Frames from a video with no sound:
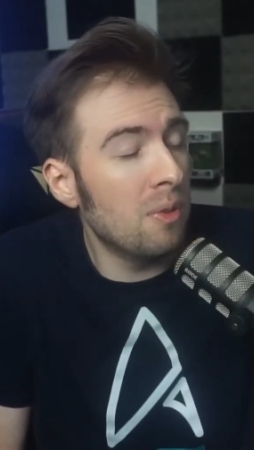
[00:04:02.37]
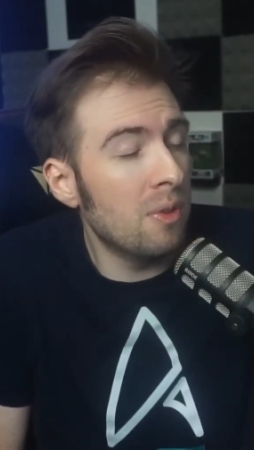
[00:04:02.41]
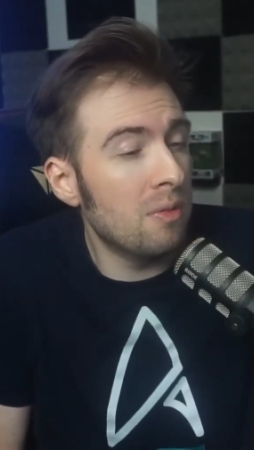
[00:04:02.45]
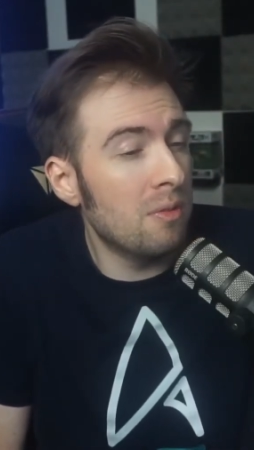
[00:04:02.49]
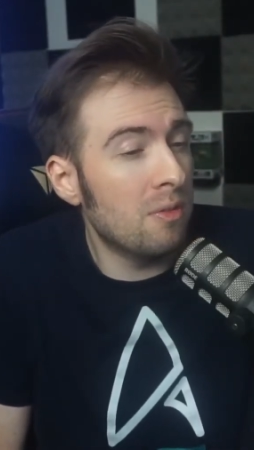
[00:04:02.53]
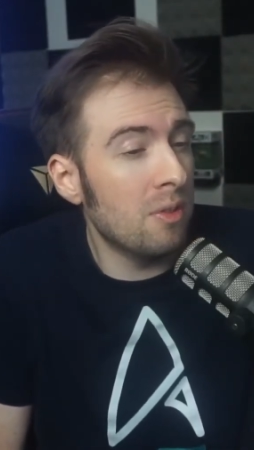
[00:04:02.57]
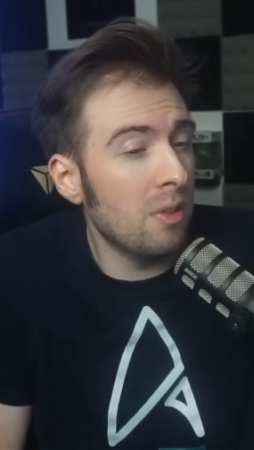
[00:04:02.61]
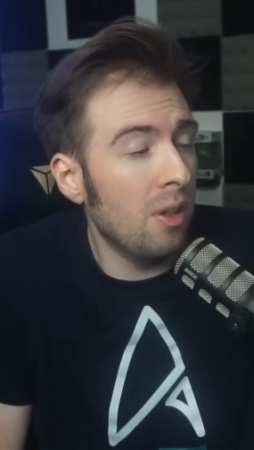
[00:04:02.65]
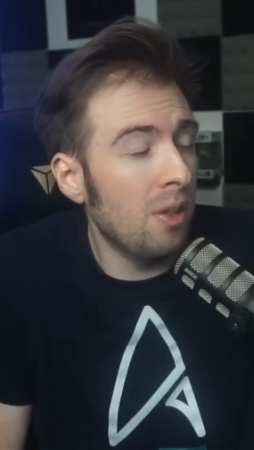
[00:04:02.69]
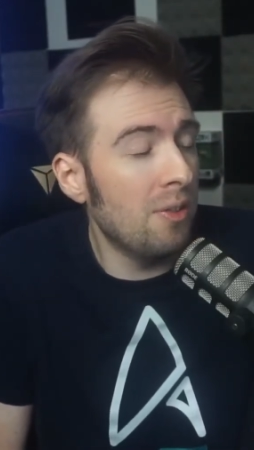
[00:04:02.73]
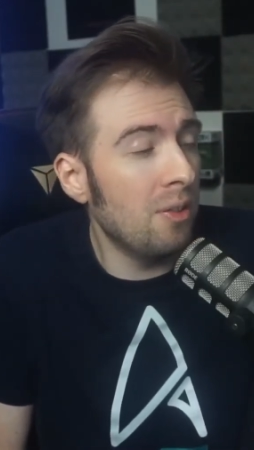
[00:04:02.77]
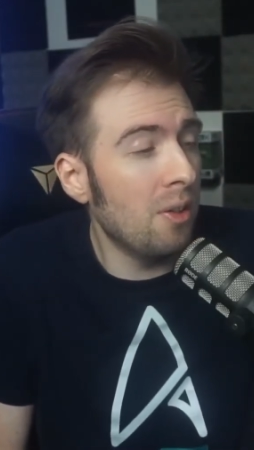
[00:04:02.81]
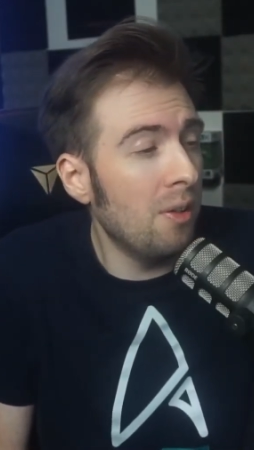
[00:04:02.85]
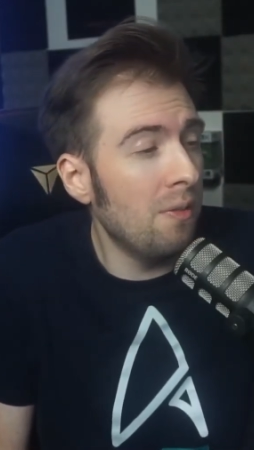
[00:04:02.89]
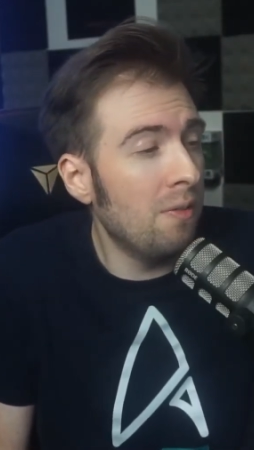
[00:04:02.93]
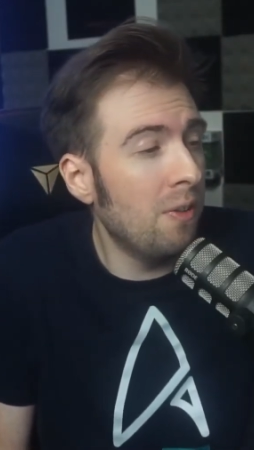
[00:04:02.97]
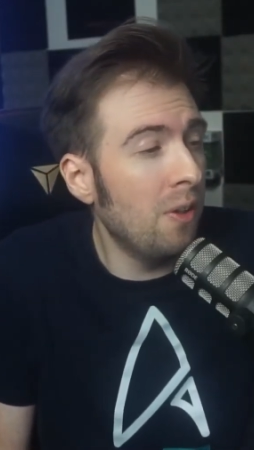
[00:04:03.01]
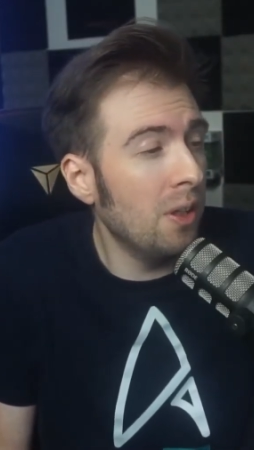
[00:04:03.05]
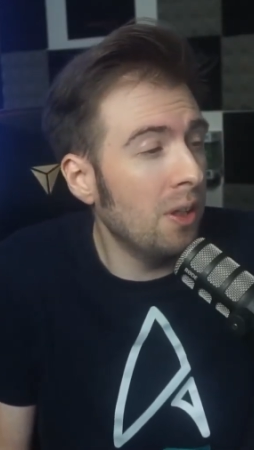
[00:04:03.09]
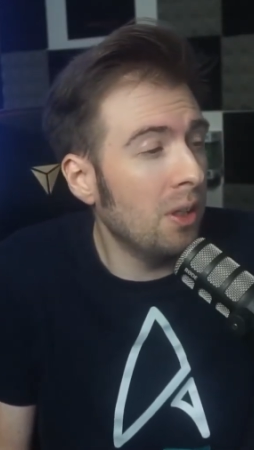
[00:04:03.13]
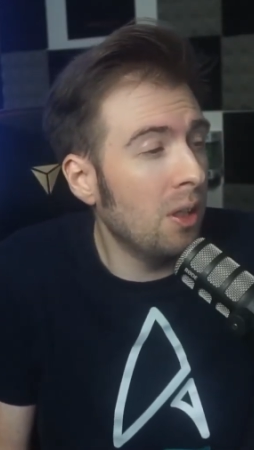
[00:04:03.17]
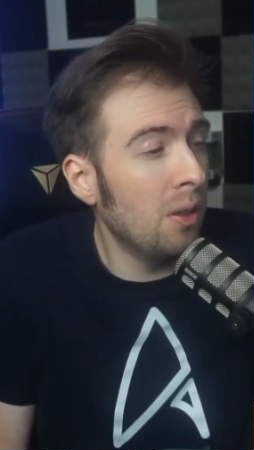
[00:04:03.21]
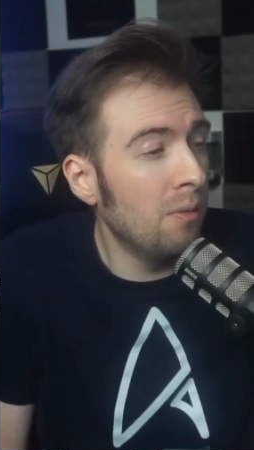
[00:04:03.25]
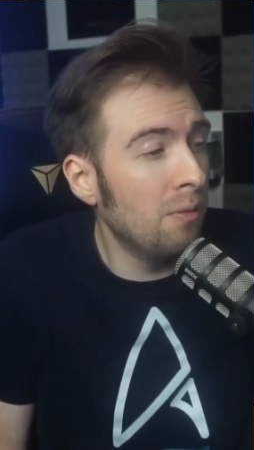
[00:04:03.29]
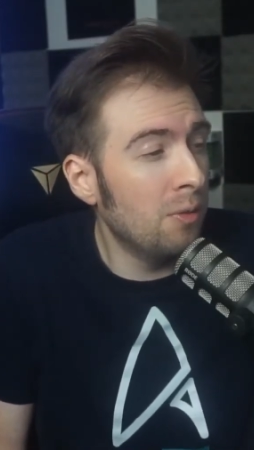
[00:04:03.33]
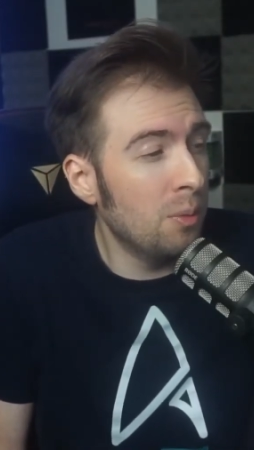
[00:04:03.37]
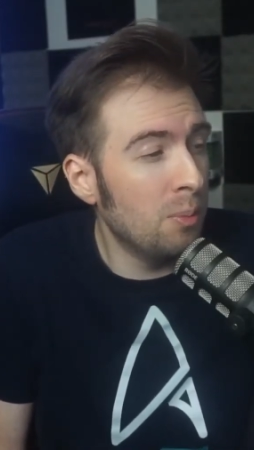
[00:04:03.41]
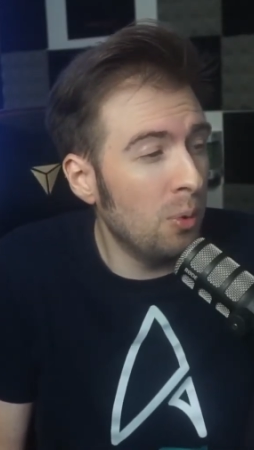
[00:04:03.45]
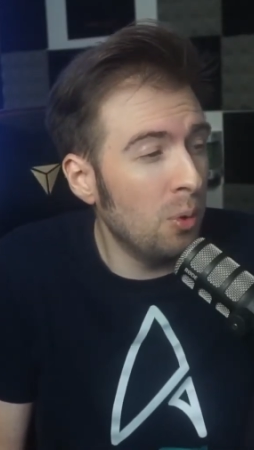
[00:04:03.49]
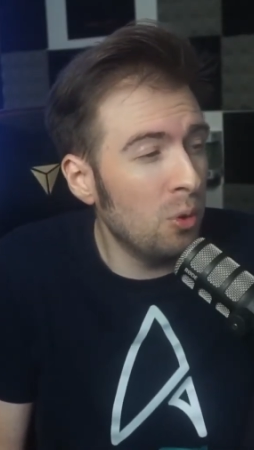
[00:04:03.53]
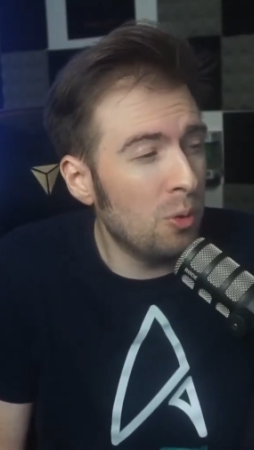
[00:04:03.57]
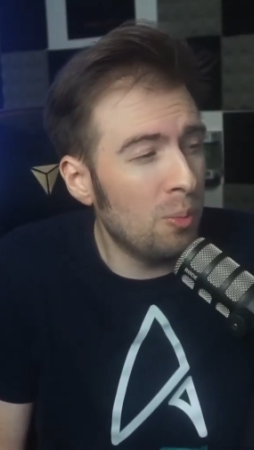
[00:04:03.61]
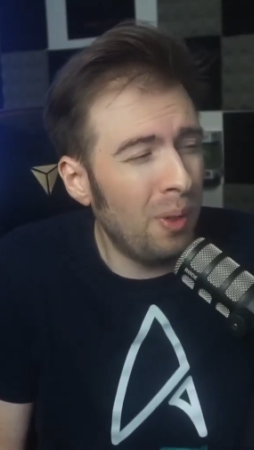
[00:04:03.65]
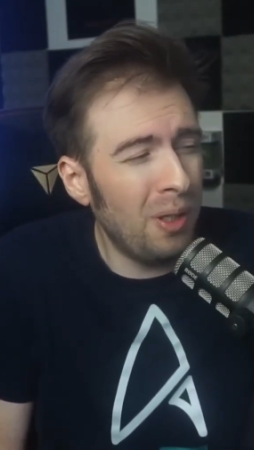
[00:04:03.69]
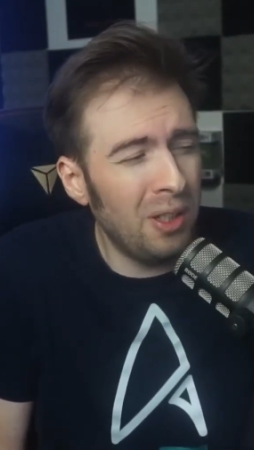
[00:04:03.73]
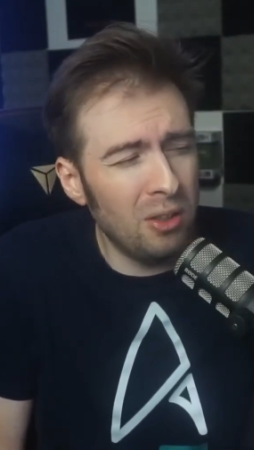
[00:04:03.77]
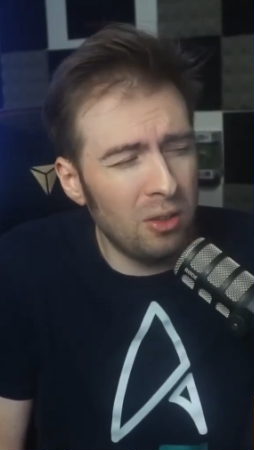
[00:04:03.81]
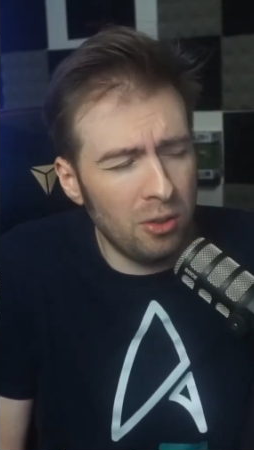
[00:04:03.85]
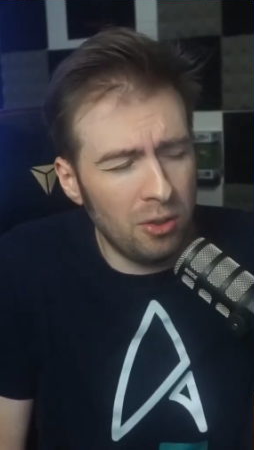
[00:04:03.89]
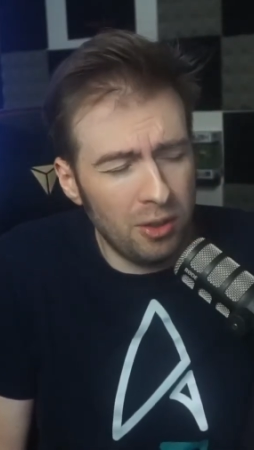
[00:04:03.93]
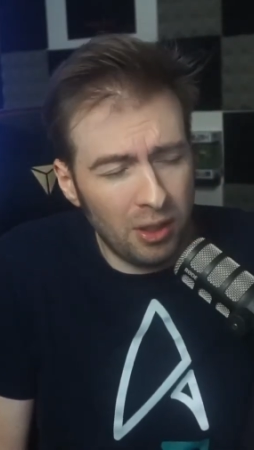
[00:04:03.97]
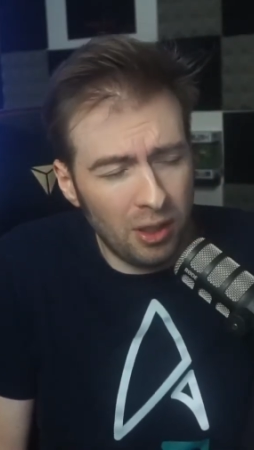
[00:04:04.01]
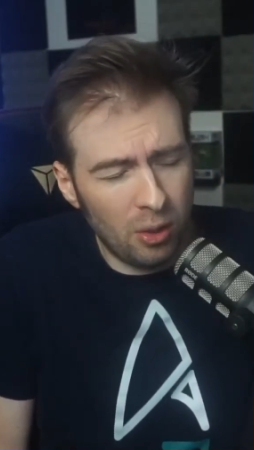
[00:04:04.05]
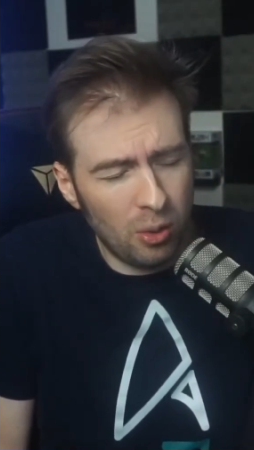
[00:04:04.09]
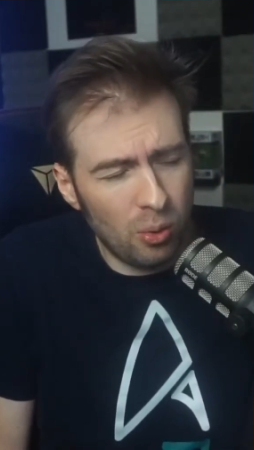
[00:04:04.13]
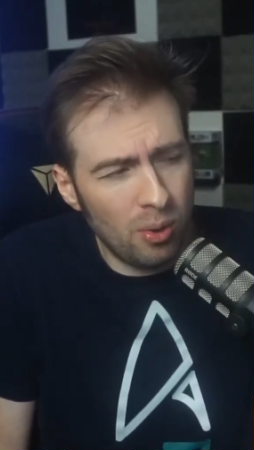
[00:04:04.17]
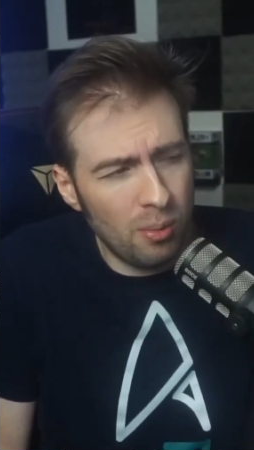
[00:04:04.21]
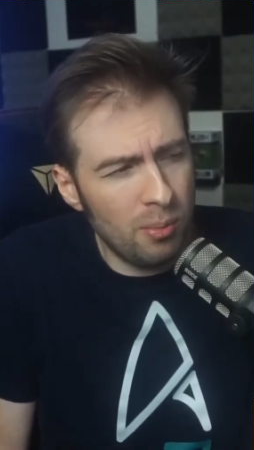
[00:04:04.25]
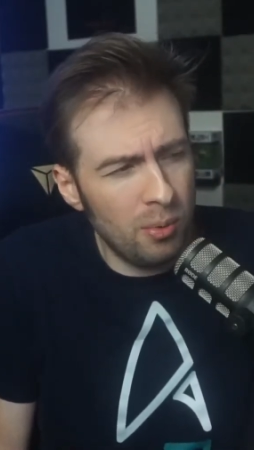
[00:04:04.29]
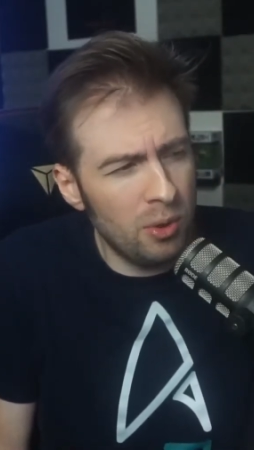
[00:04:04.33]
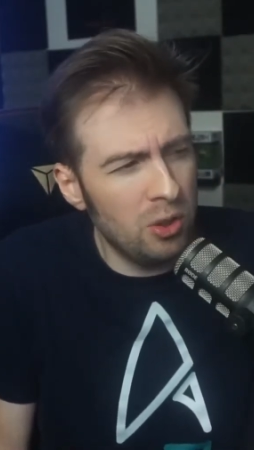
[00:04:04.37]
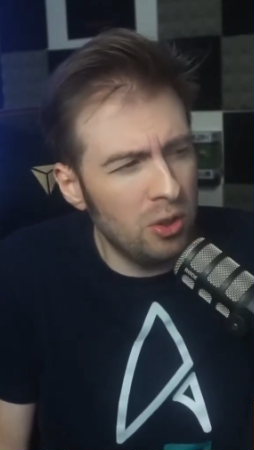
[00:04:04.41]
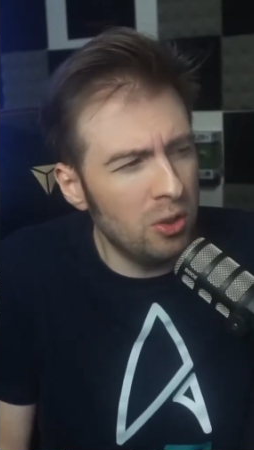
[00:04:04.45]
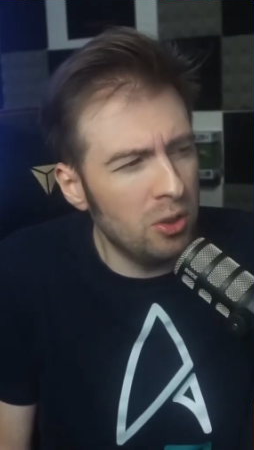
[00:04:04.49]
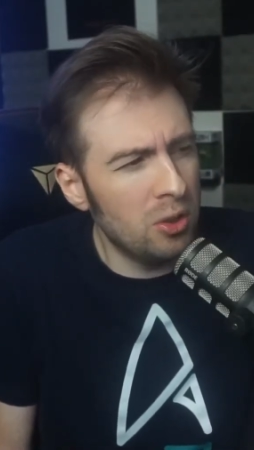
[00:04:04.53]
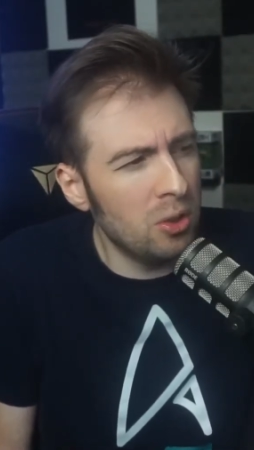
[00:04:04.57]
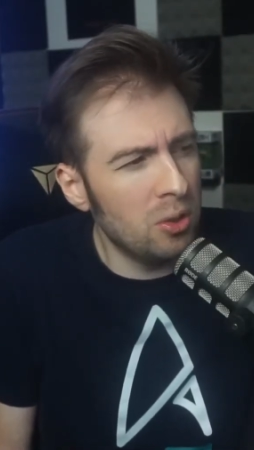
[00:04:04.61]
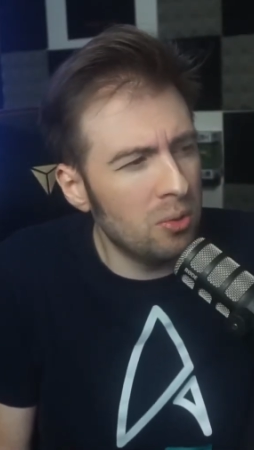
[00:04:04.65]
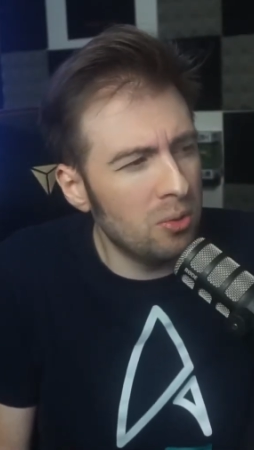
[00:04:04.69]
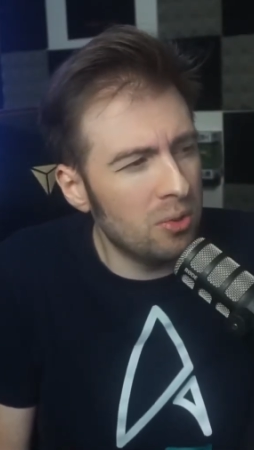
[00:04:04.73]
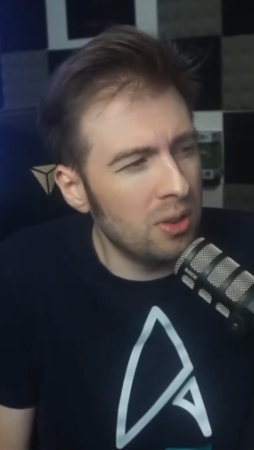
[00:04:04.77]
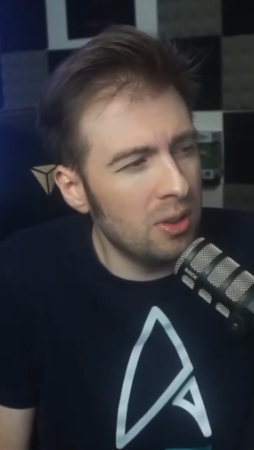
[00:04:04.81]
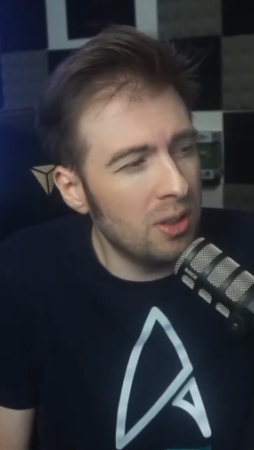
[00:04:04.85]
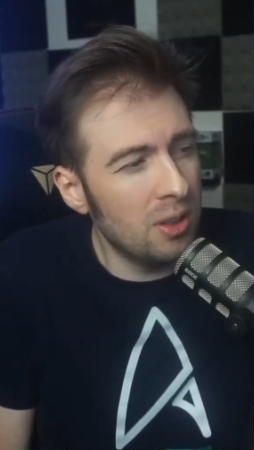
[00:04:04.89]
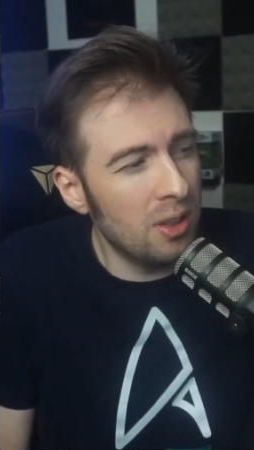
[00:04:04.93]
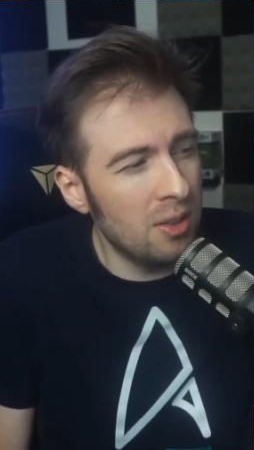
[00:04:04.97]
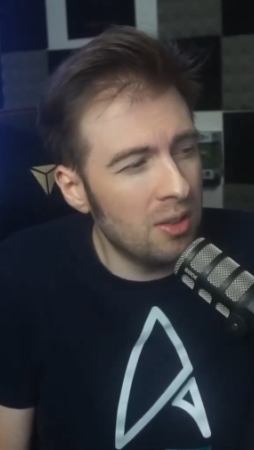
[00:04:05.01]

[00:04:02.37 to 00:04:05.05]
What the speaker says: size I find comfortable, depending on the equipment you're using,